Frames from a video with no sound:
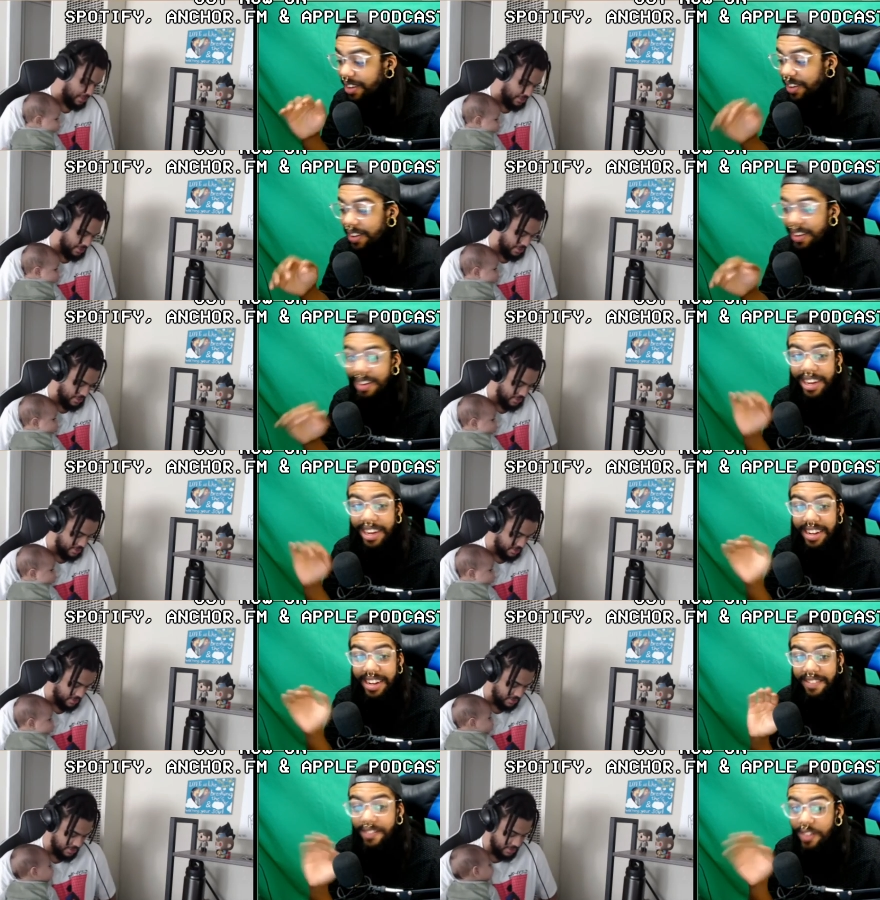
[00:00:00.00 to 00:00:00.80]
Speaker 1: dude. You
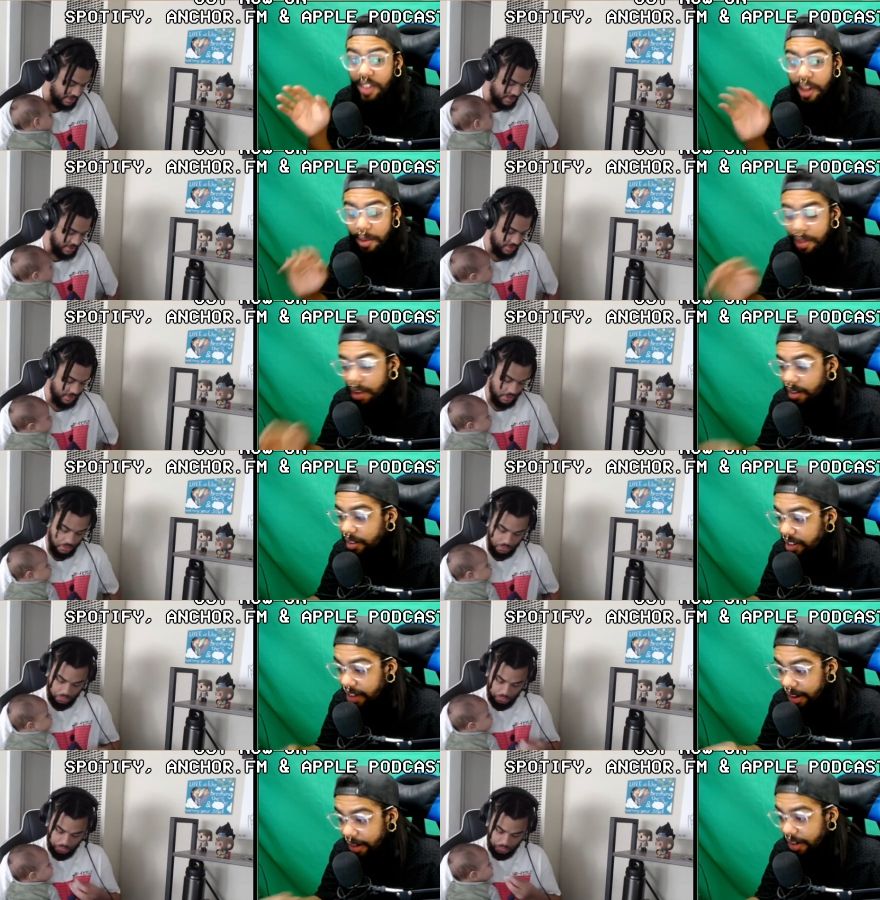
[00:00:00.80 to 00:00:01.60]
get gems
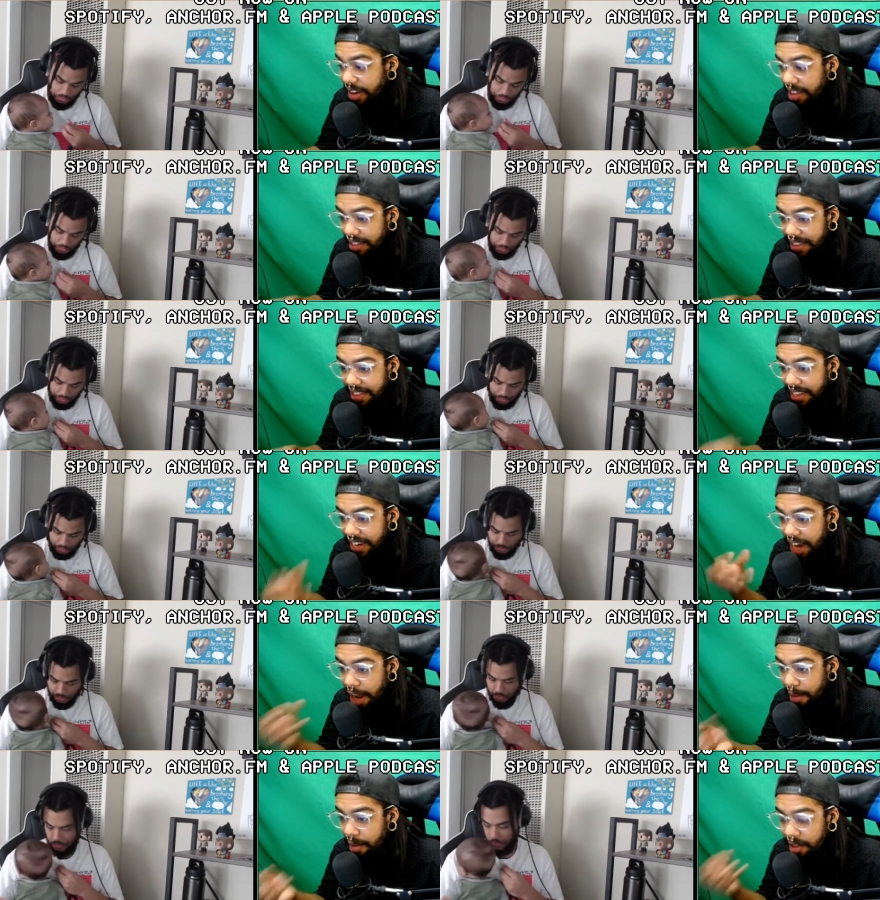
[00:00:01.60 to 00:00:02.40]
that decrease the
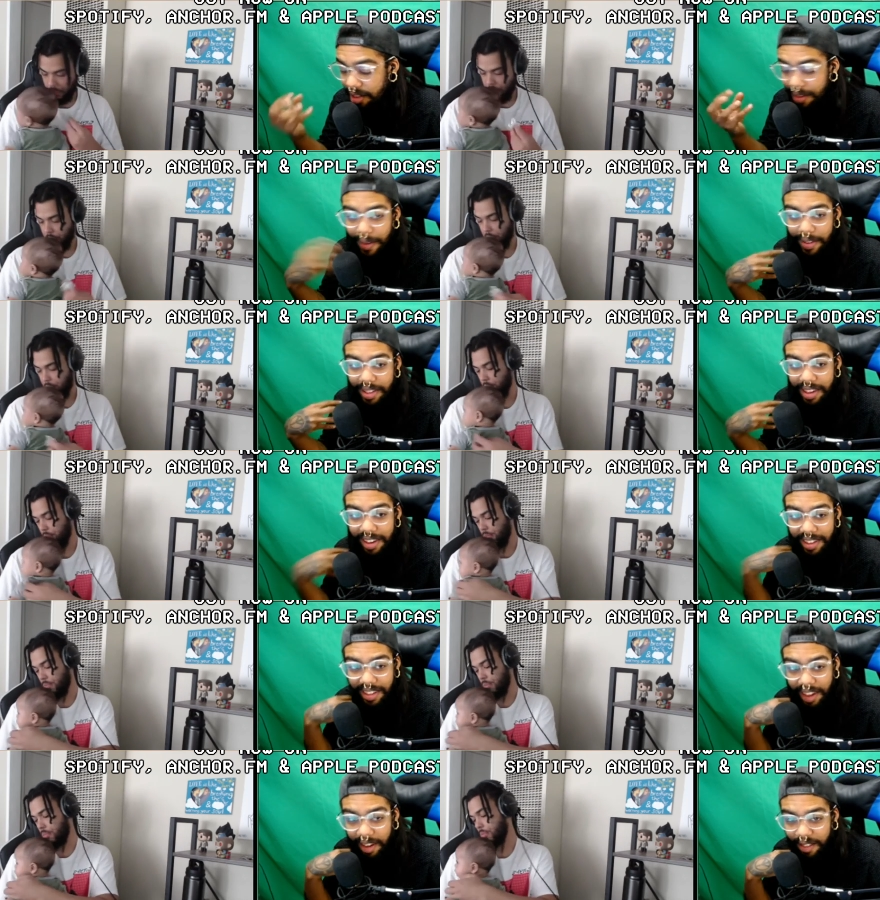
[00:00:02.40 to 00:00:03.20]
damage onto
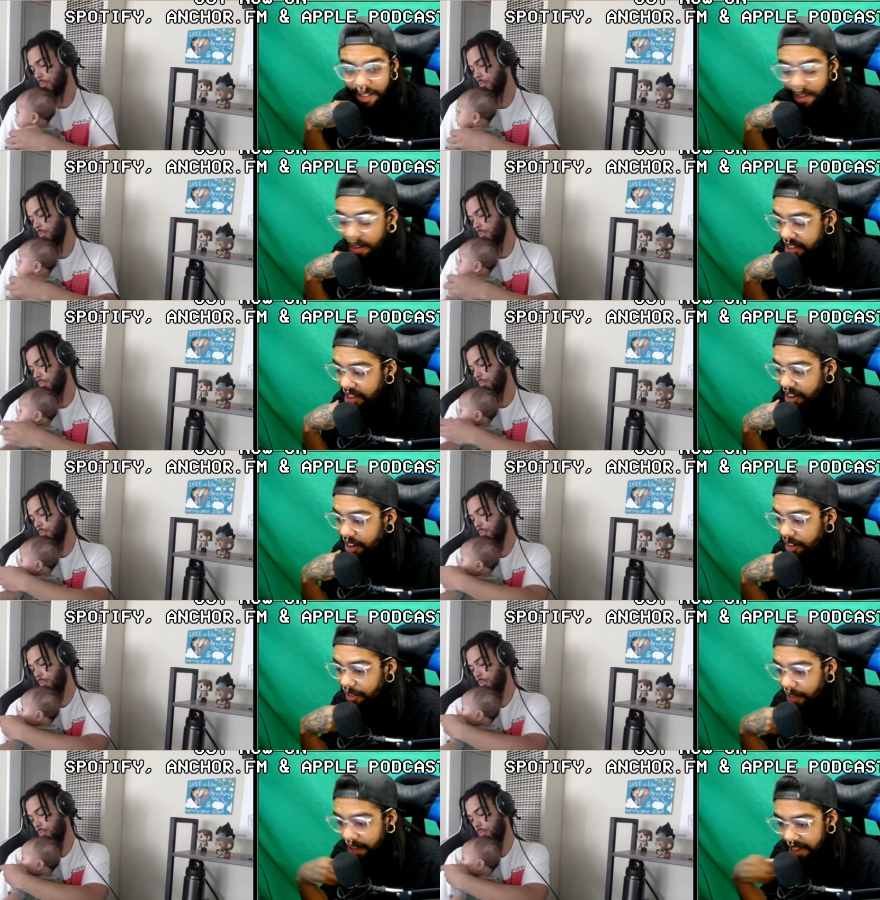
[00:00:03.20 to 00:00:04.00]
yourself, increasing your
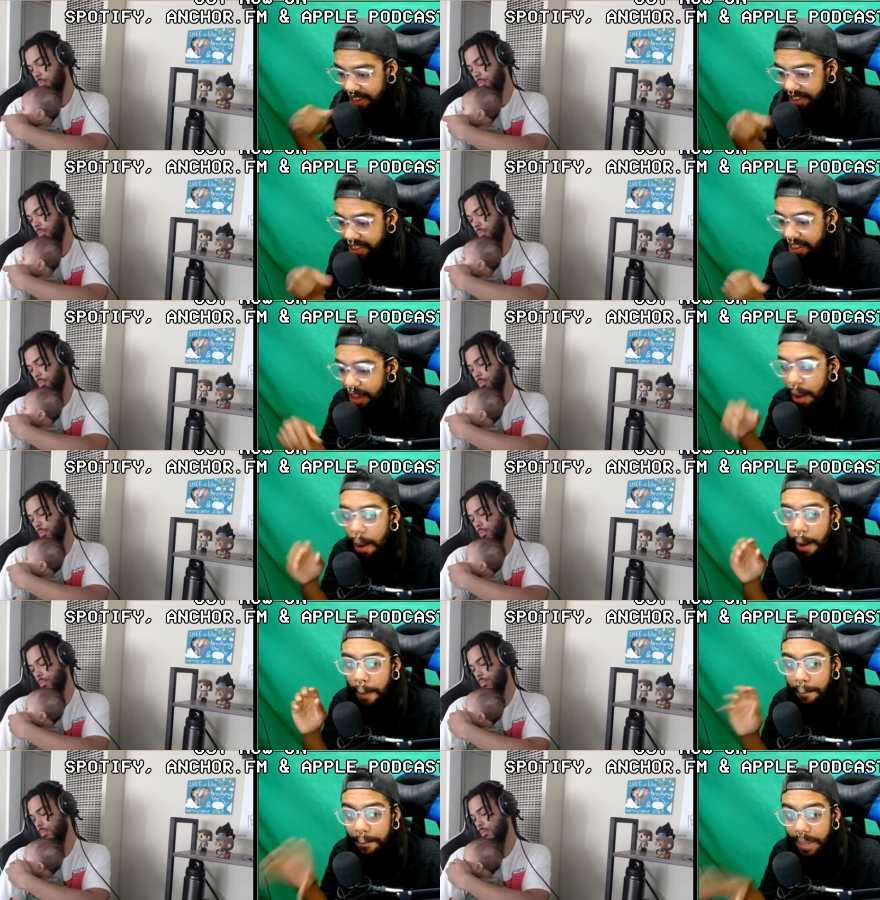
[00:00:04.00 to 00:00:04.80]
defense.
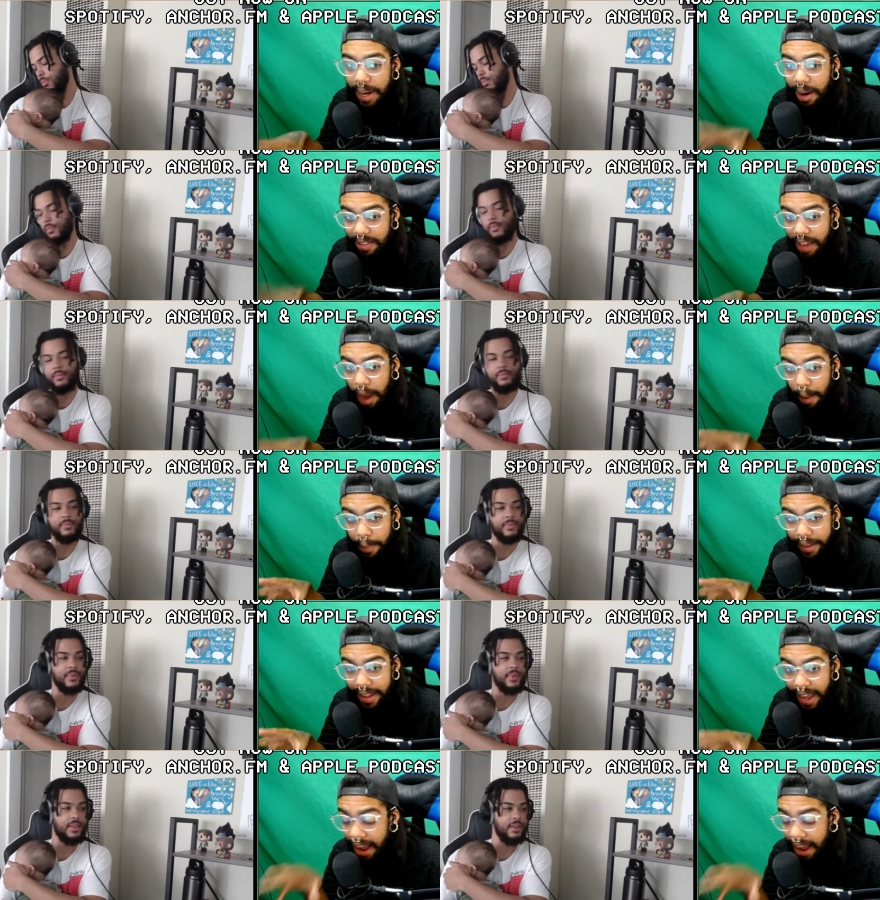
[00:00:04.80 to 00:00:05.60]
But on
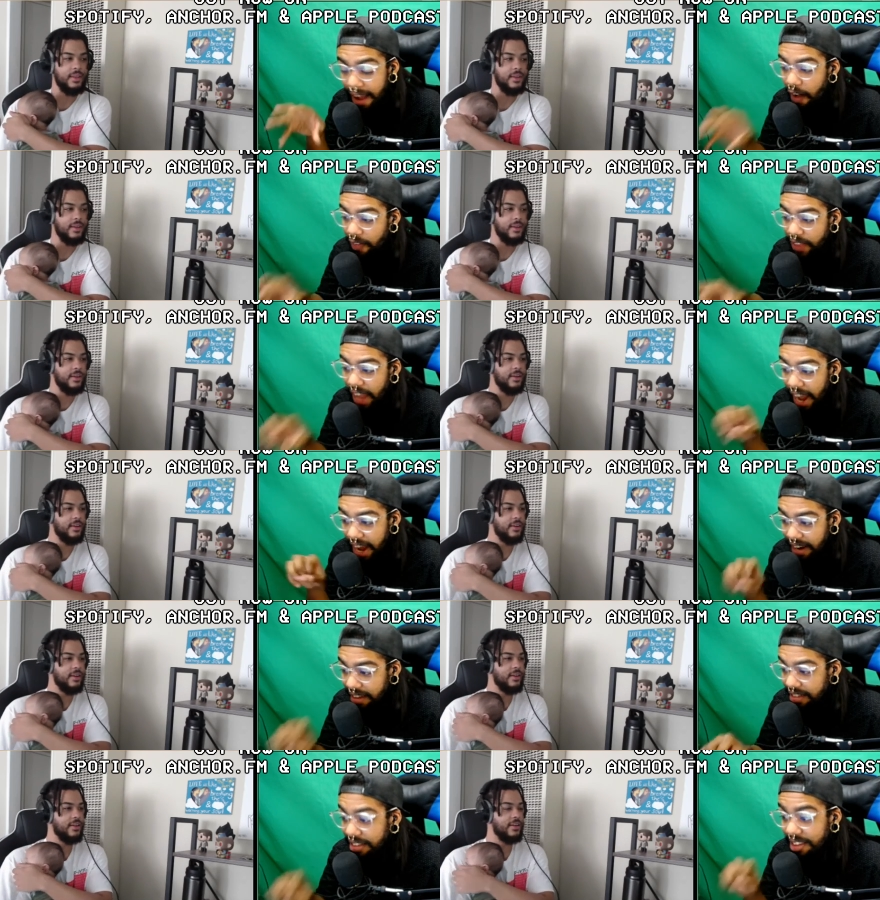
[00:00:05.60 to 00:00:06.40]
top of that, they had